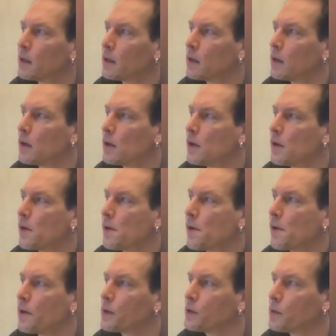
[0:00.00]

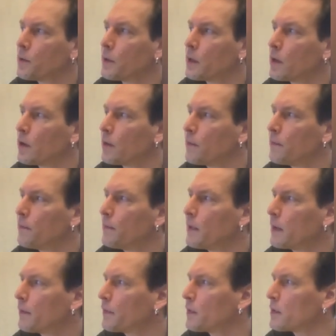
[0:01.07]
during her
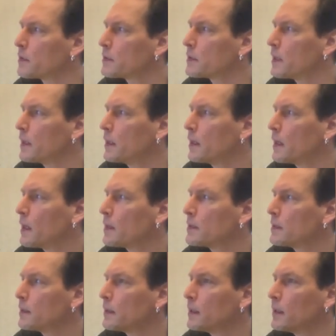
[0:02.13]
very first stay in
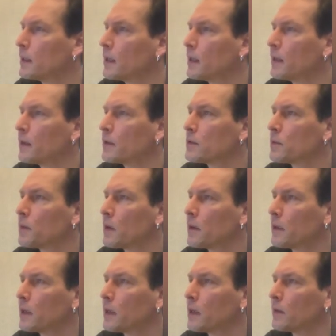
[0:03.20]
Helsinki and the
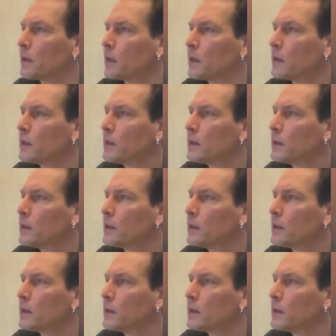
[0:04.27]
surrounding area?